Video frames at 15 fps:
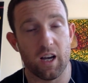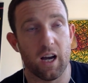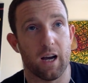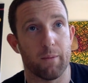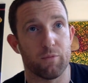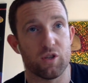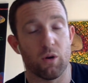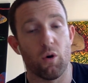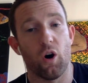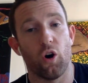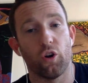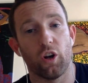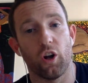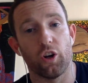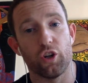Um, so, our
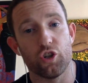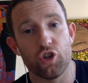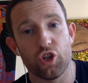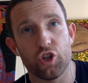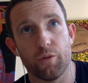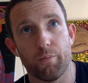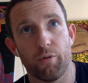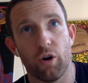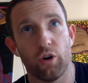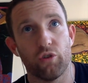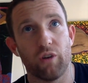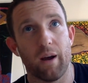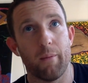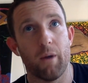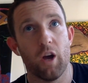online nutrition
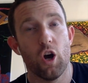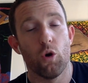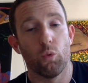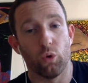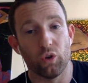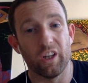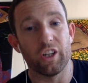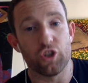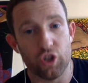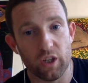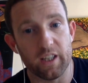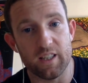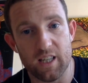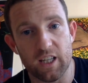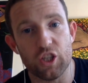program will
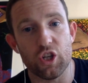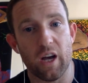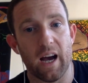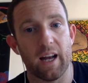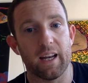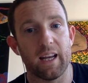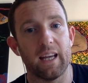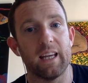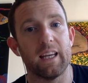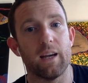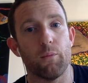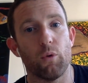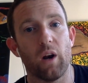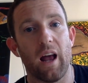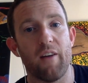literally teach you how to eat,
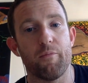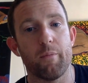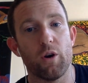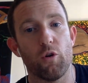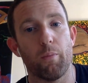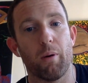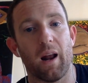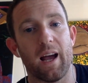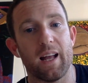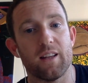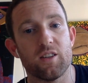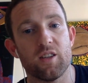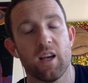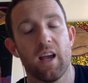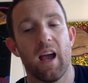and we'll have meal
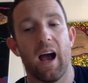plans.